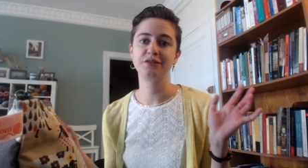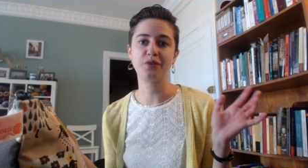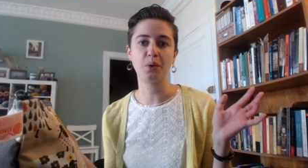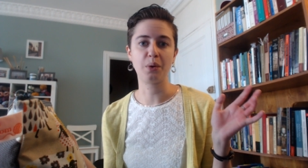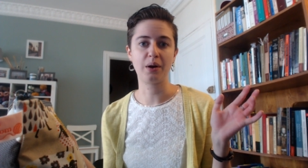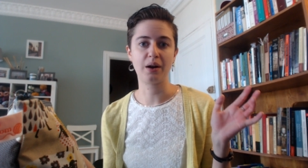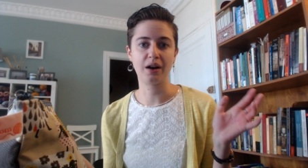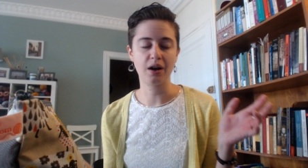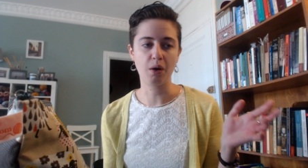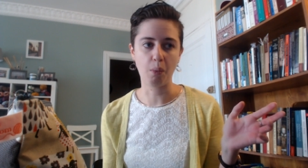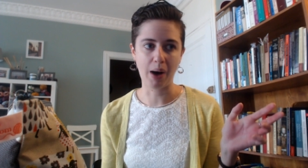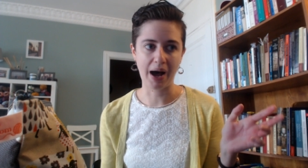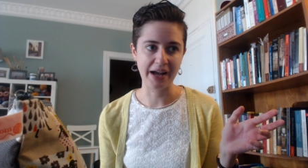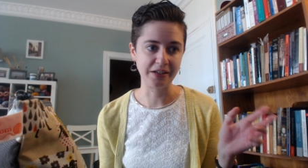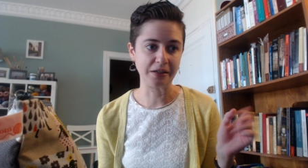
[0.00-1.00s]
for a
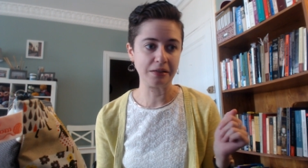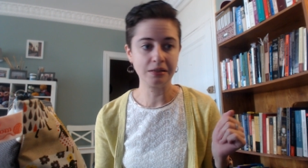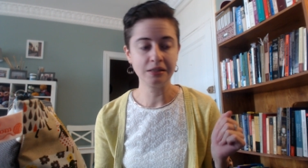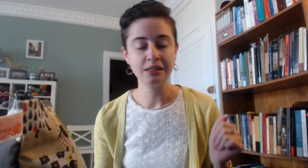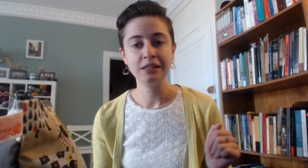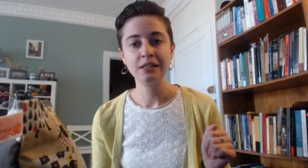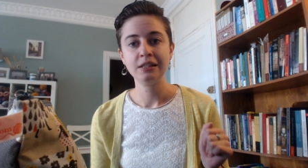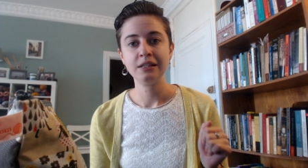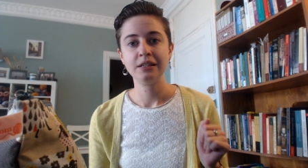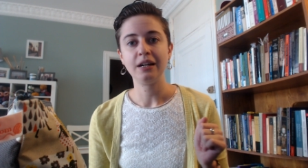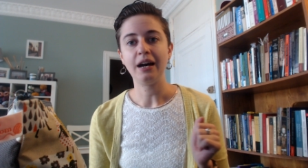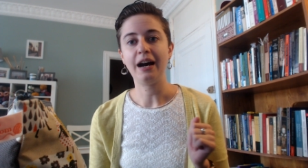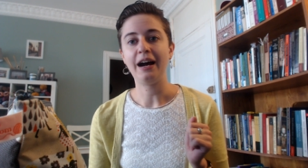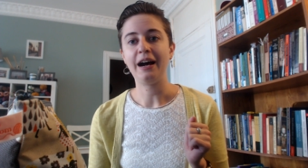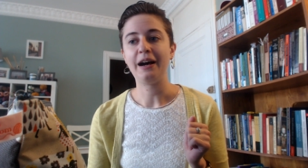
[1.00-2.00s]
while,
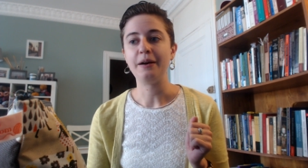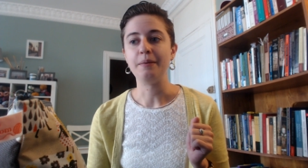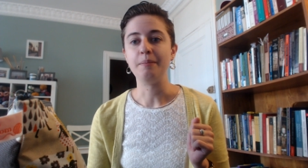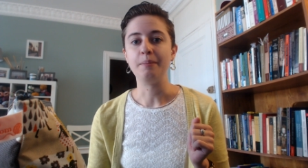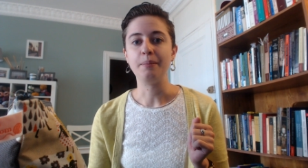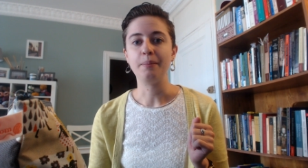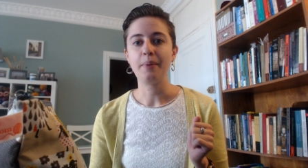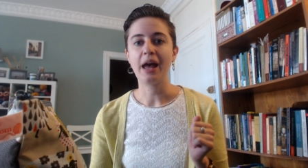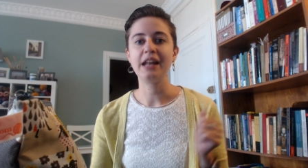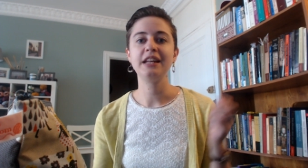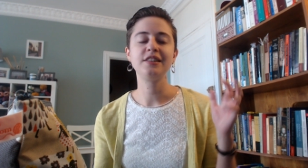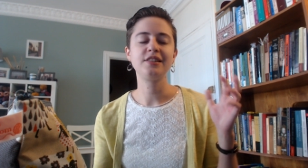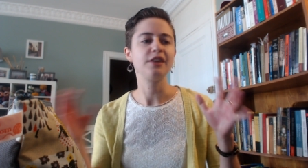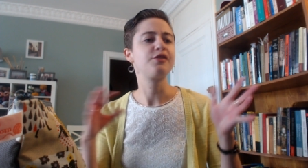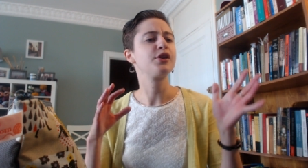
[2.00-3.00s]
um, and
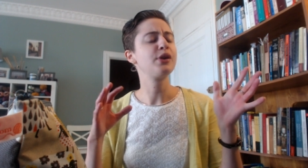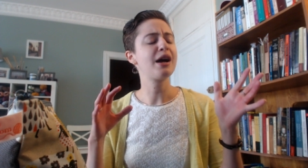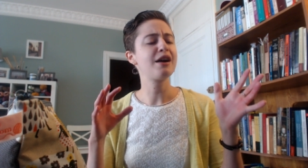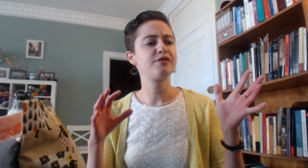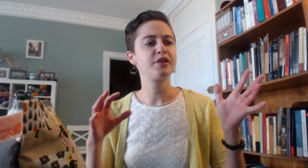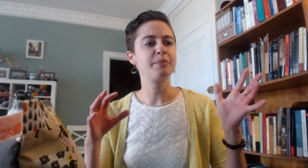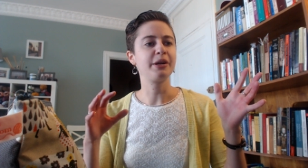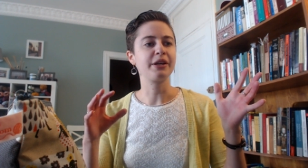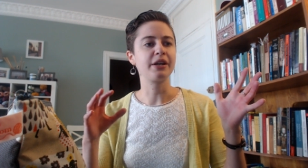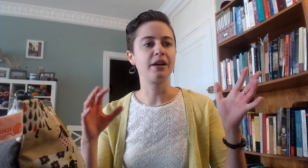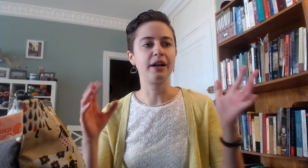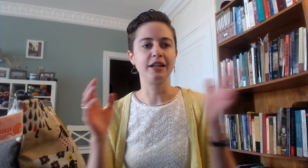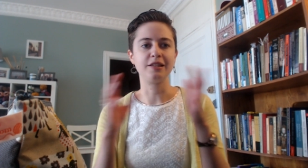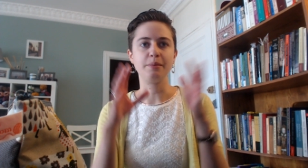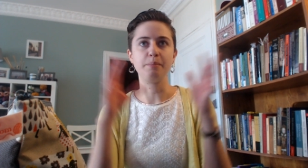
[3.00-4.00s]
it's if you're not familiar,
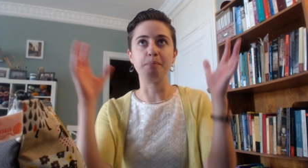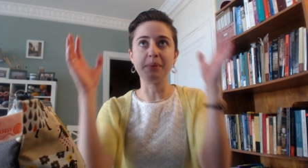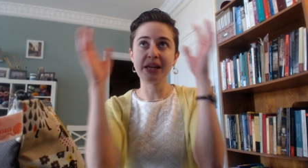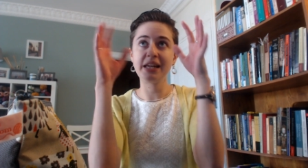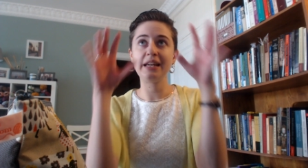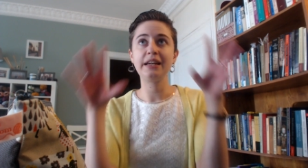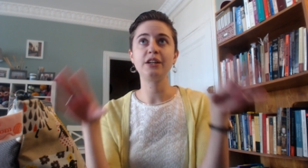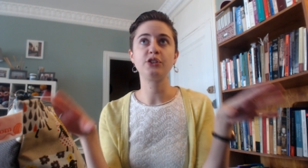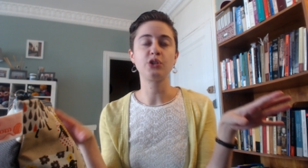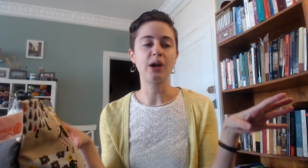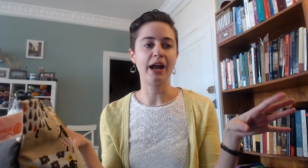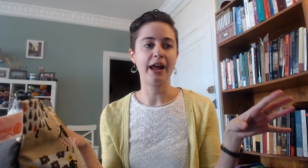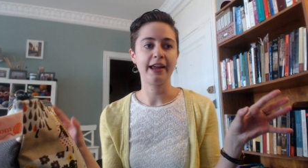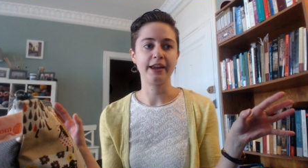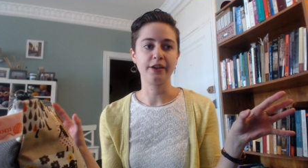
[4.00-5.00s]
it's a big
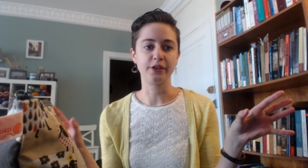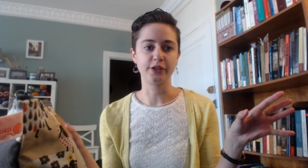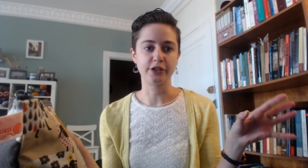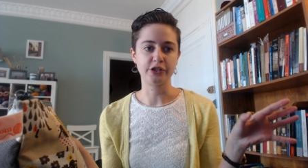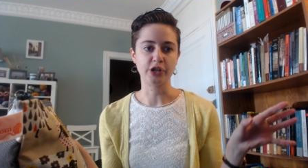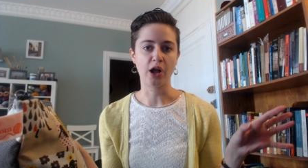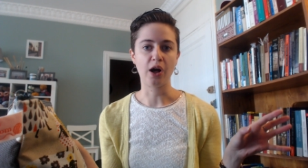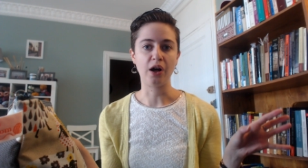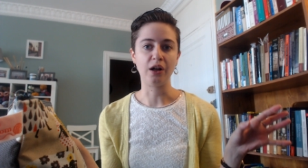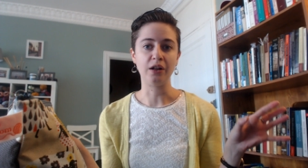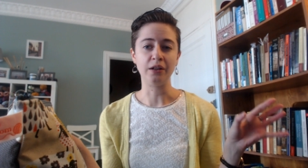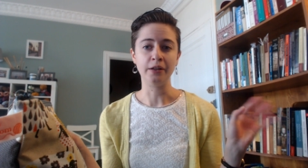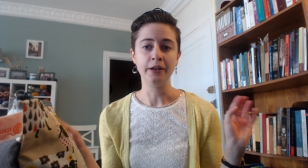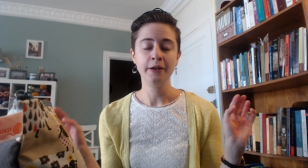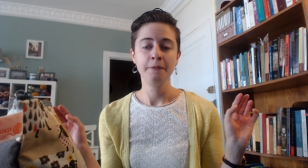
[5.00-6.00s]
triangular
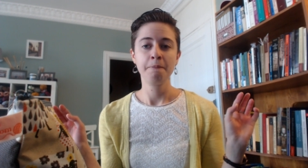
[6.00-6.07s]
shawl